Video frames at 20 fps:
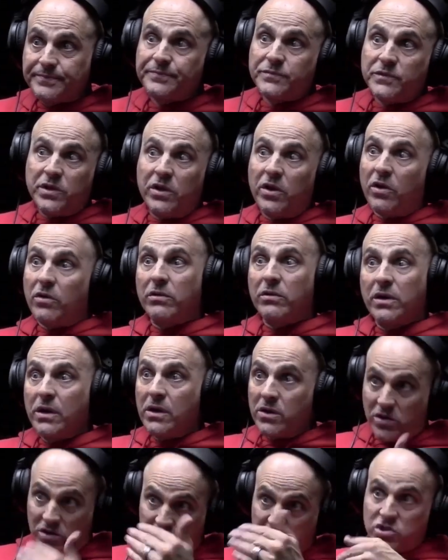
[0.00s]
You know,
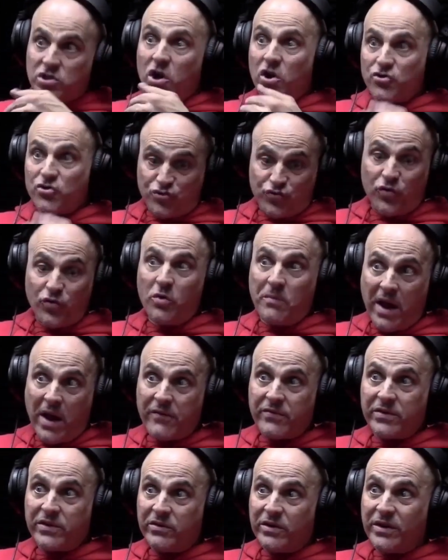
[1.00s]
because it's on Jerome
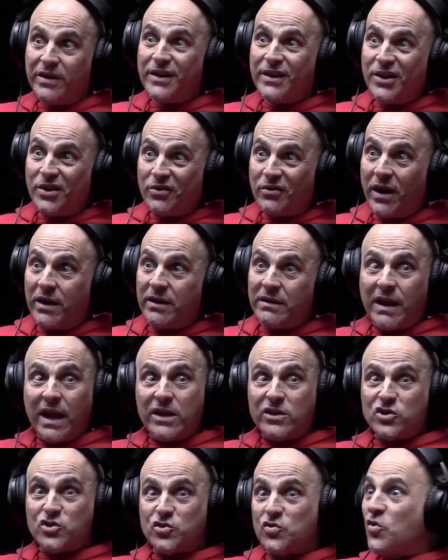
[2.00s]
Avenue. Yeah. Right? And I
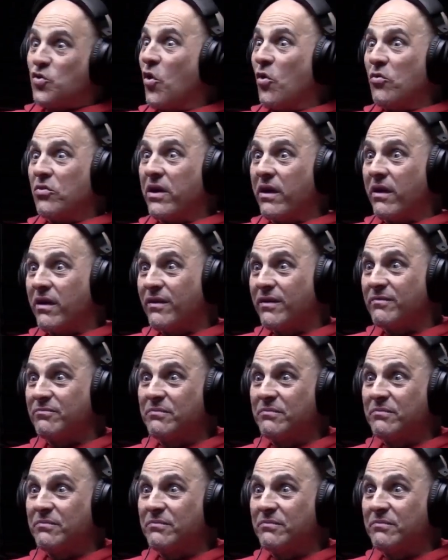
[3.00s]
used to go there. And